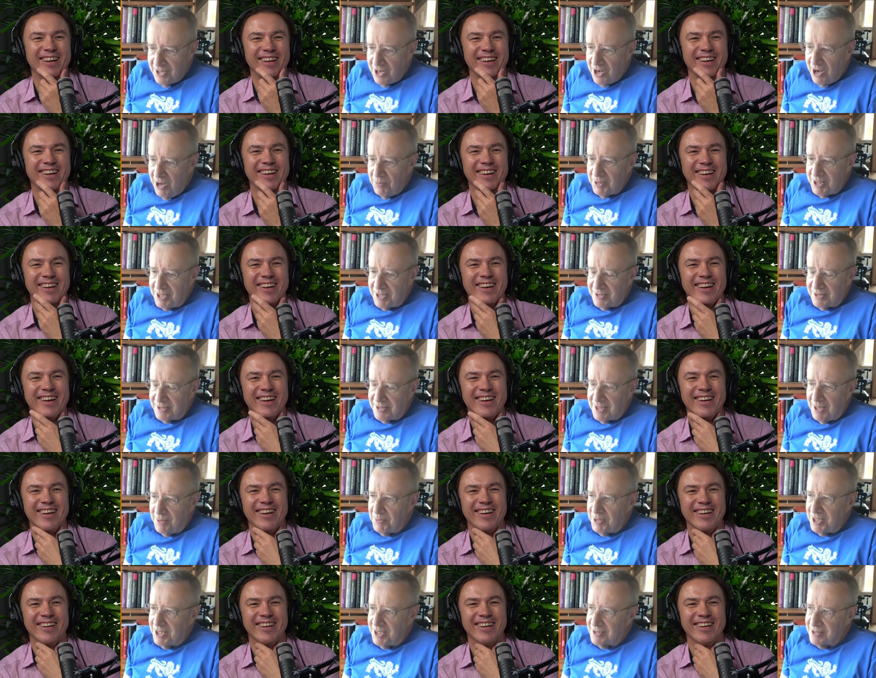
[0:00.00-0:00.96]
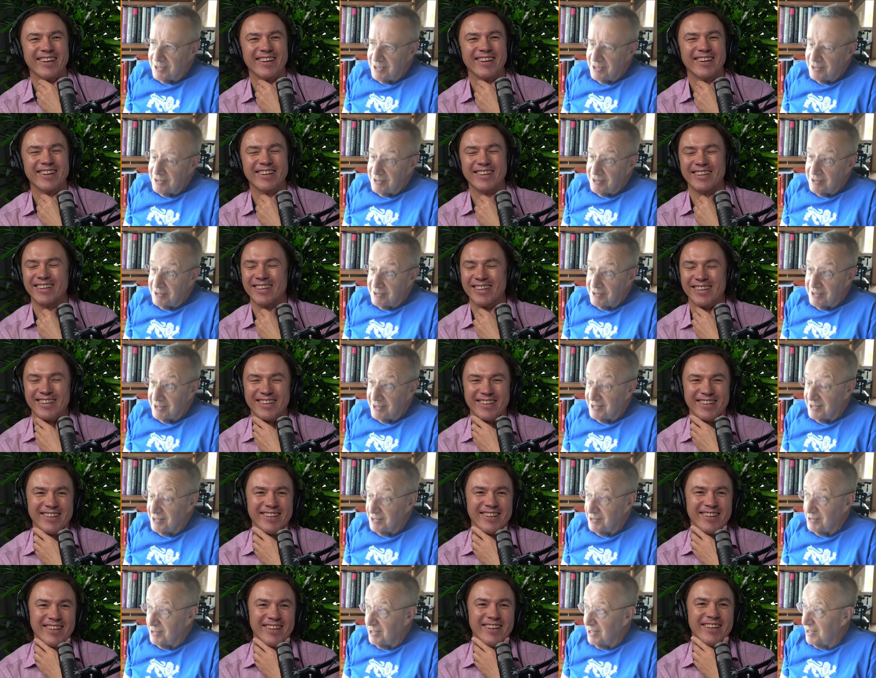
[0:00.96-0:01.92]
Speaker 1: Cummings. I mean, she's
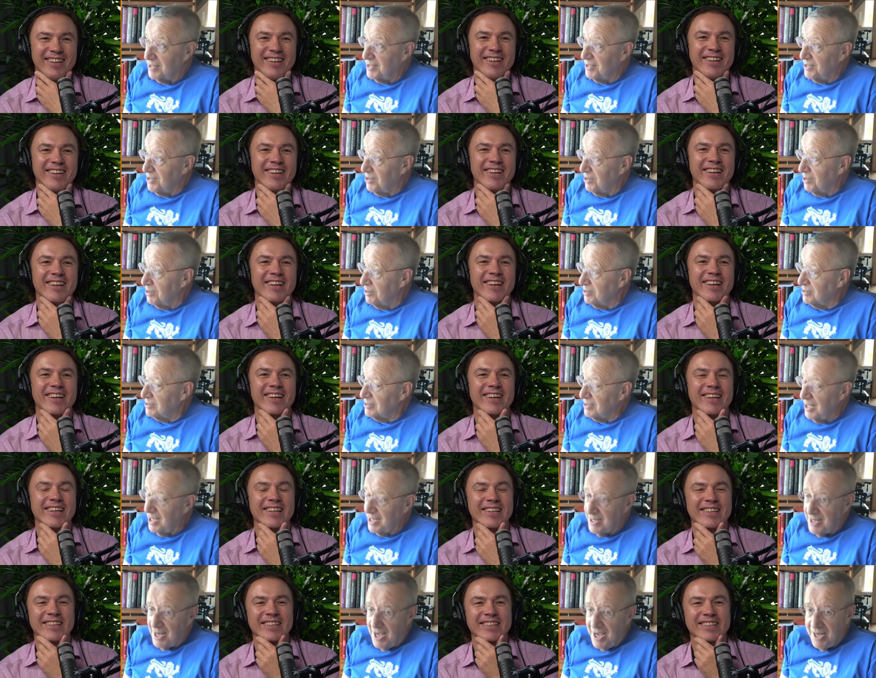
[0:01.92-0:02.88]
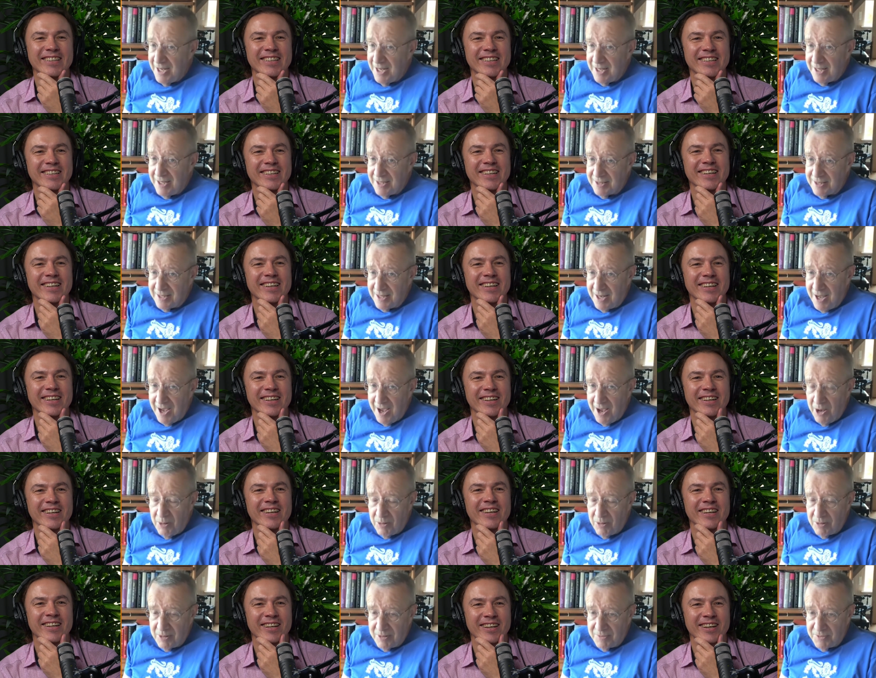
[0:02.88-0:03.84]
she's in her late 80s
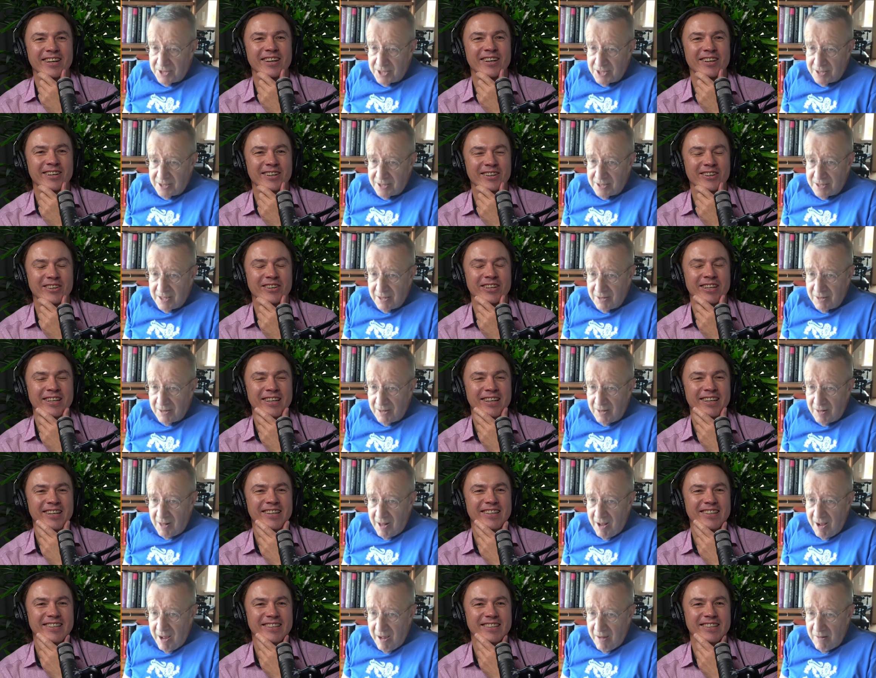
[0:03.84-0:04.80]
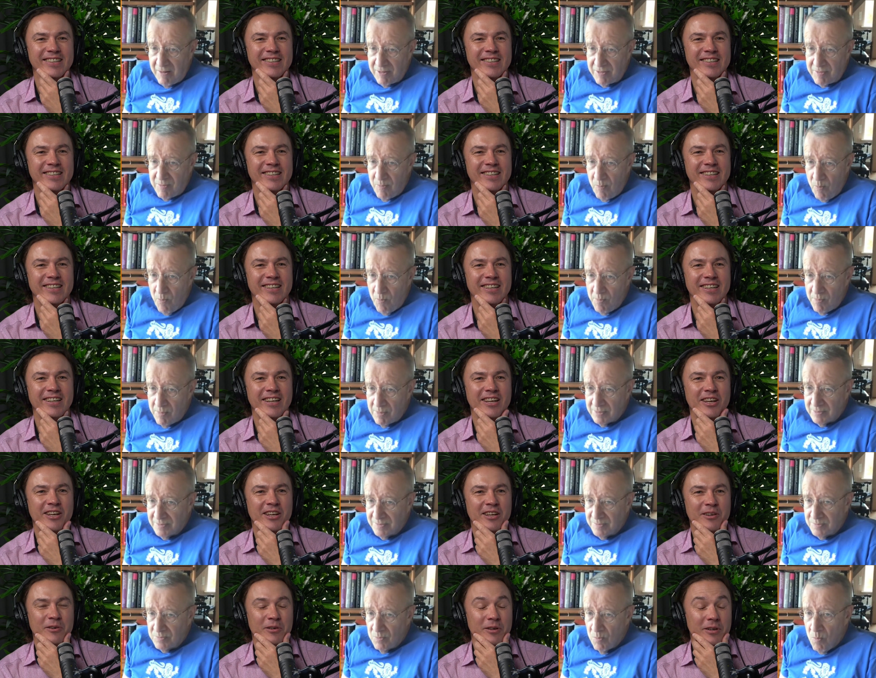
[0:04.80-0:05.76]
now. She's still alive.
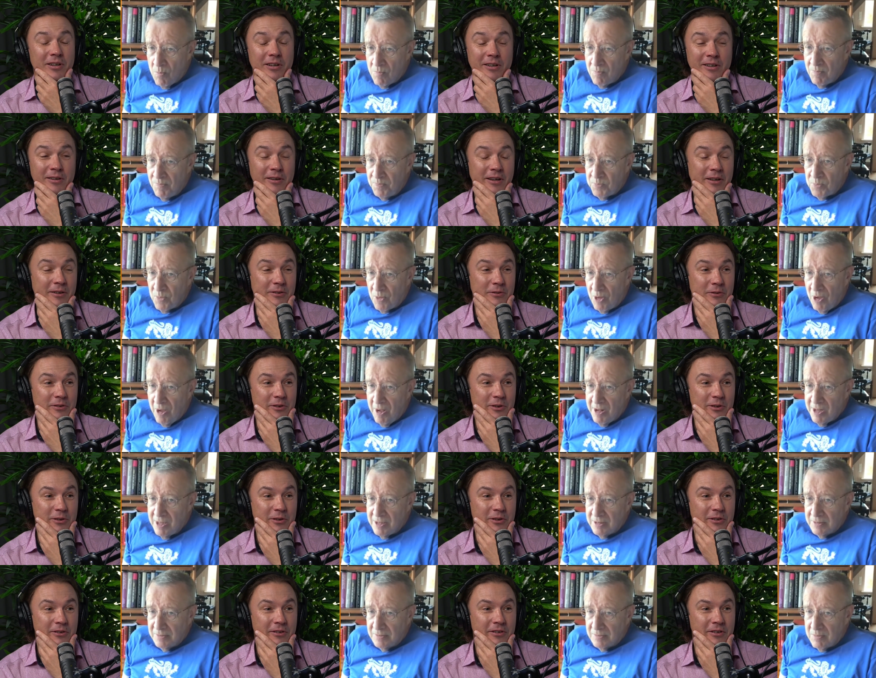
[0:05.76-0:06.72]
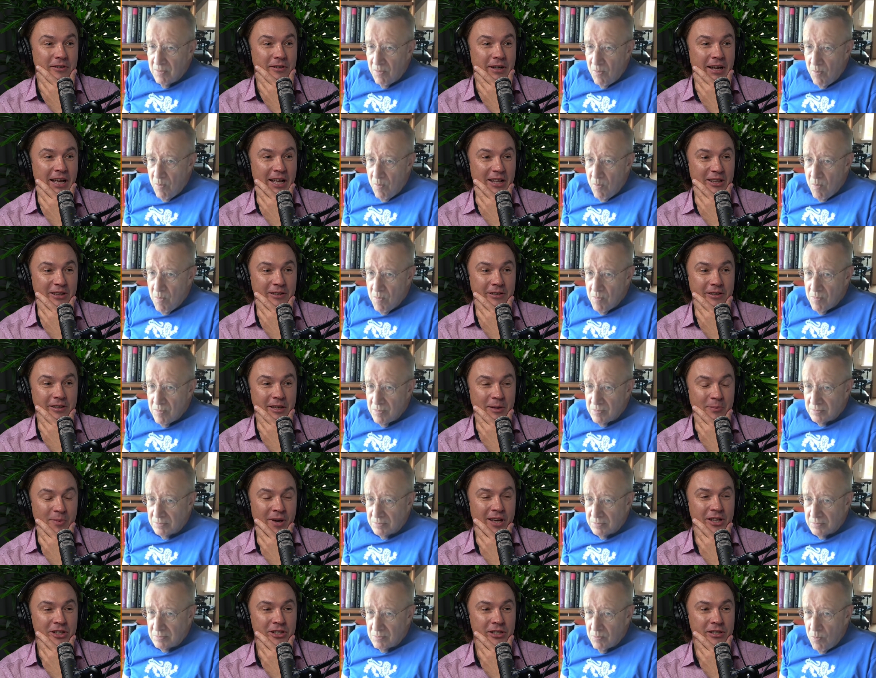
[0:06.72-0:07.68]
Speaker 2: Uh, and
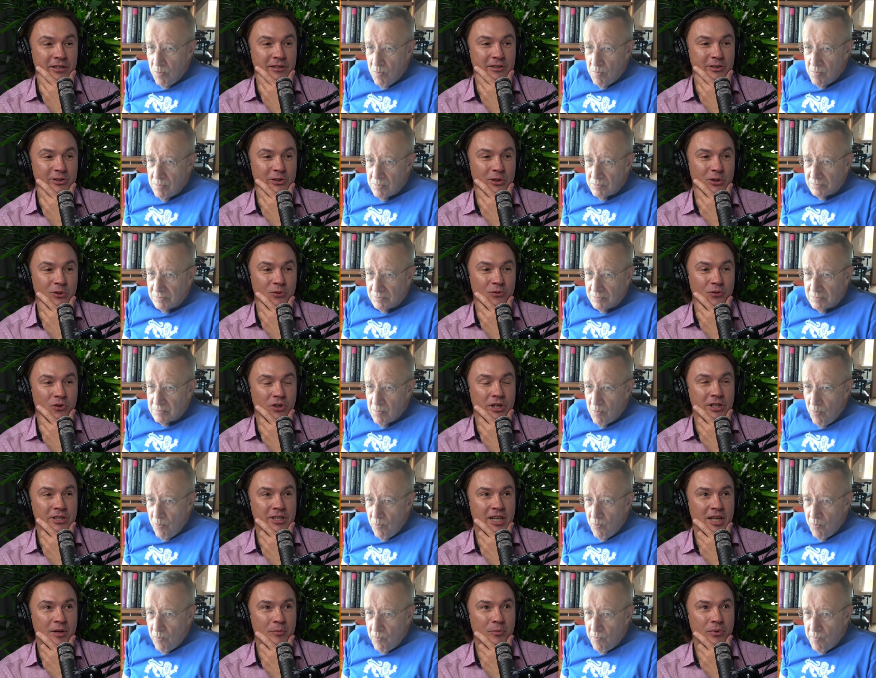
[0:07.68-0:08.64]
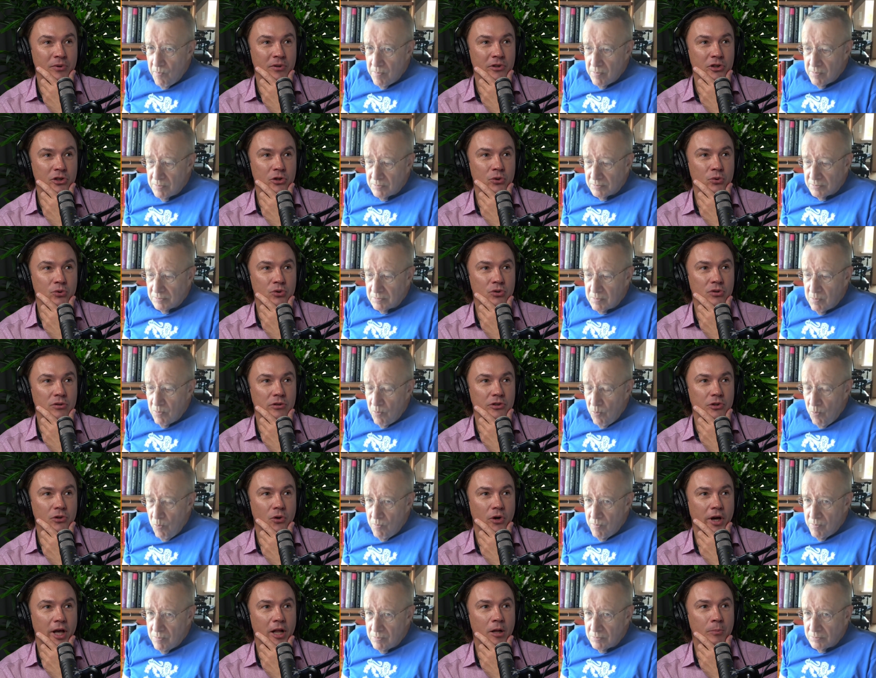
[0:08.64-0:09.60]
imagine, so for example, you
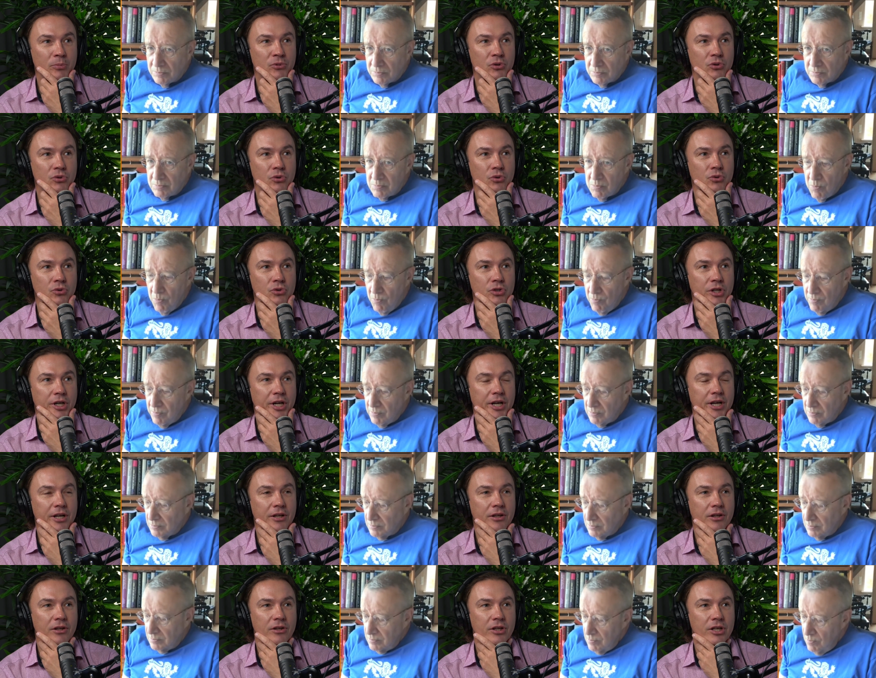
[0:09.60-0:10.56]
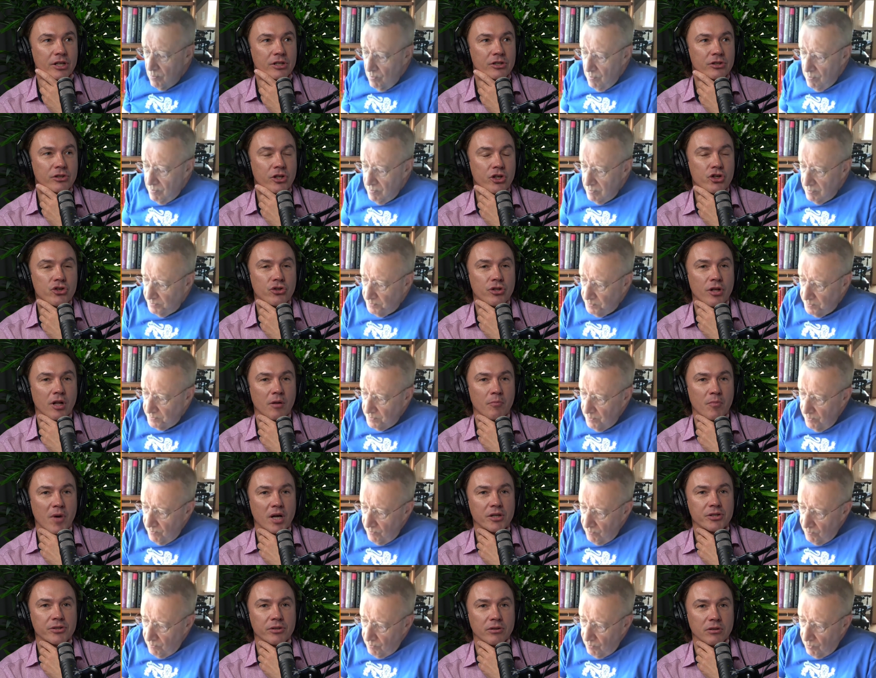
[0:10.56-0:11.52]
you helped to train these digital
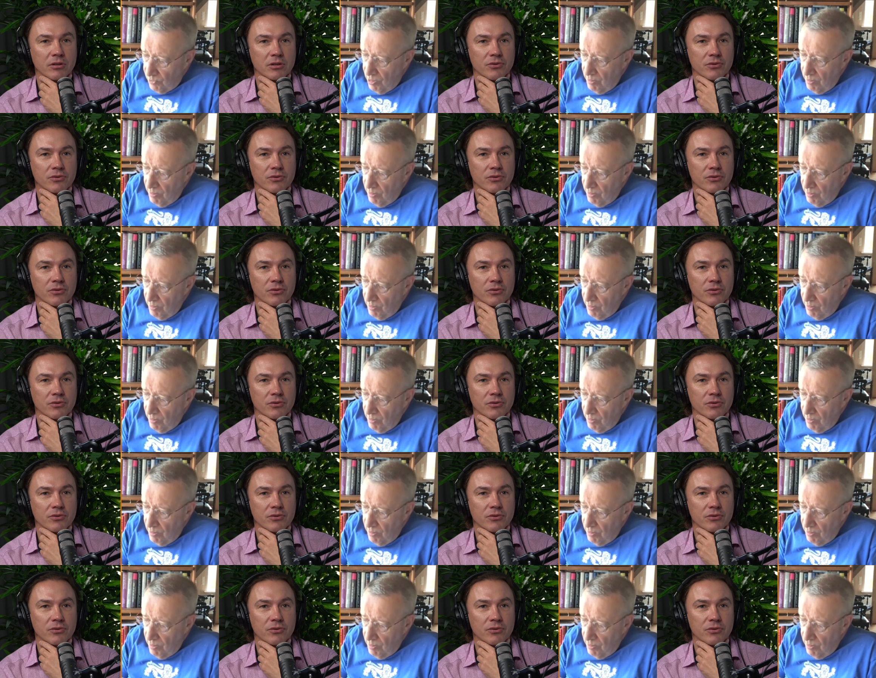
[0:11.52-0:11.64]
muscles,